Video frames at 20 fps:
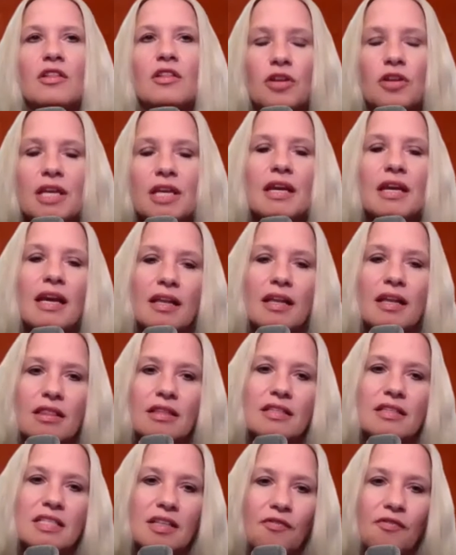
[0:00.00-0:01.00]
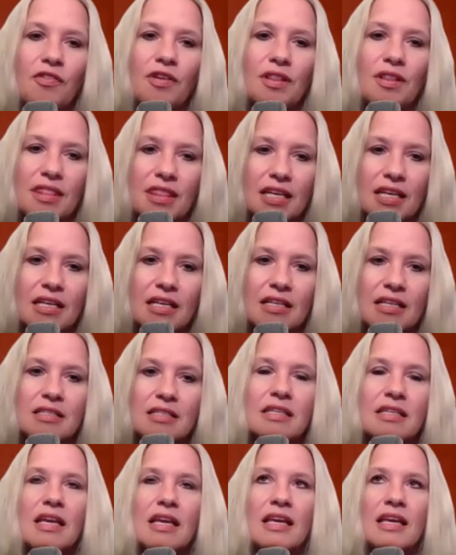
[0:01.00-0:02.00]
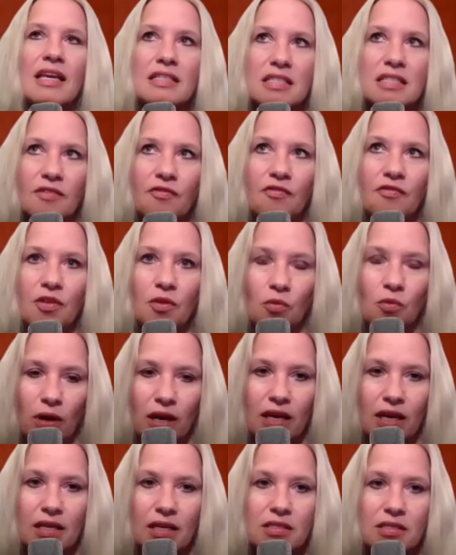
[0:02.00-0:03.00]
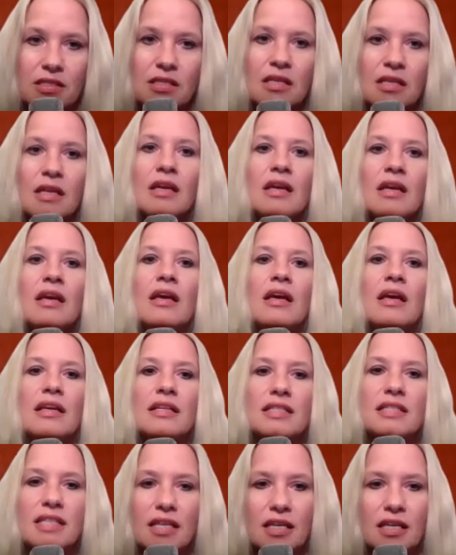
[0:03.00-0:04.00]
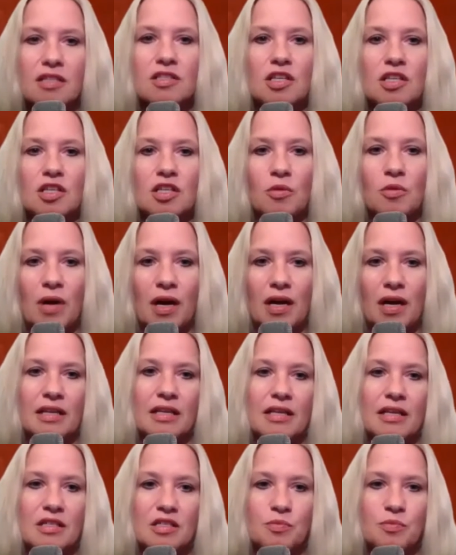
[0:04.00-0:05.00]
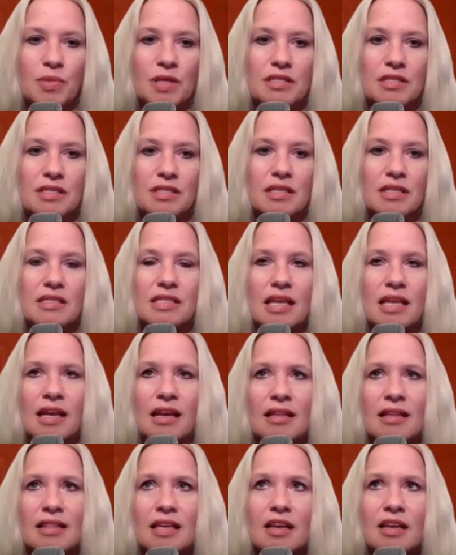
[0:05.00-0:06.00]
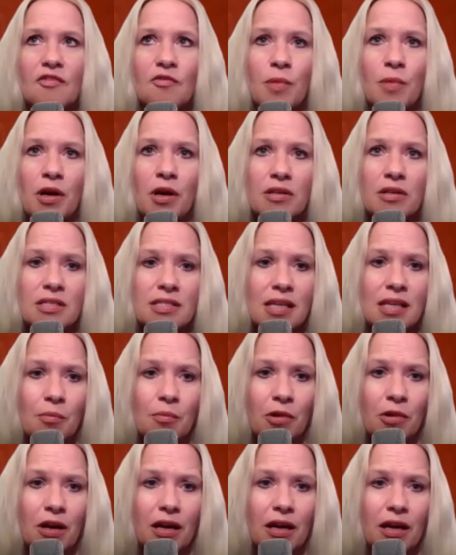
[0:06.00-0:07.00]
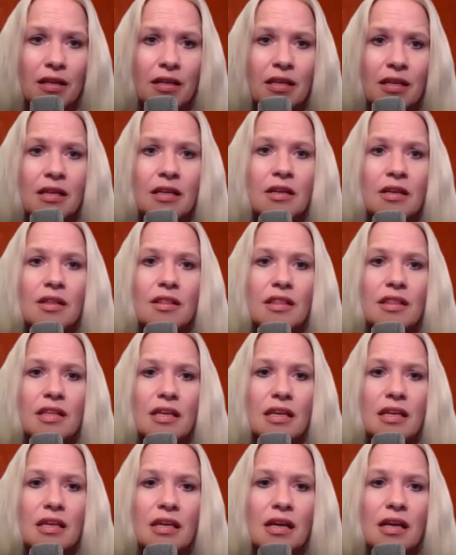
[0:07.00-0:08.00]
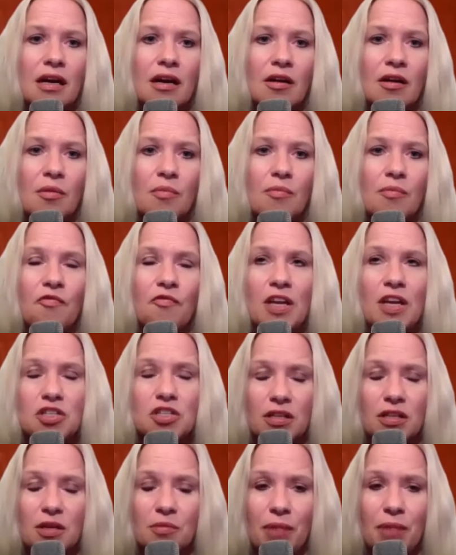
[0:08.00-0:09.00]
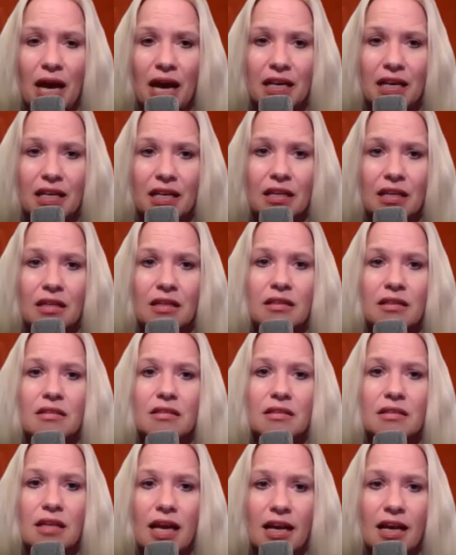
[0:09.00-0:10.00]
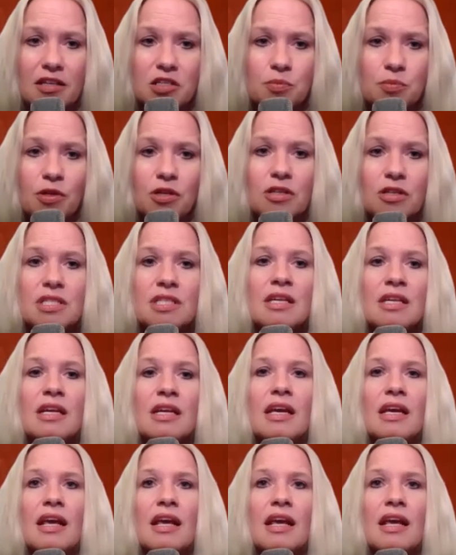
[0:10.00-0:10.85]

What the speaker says: looking at different things in different ways to continue on his business. And I think of Martin Semrad, the facial and body expert,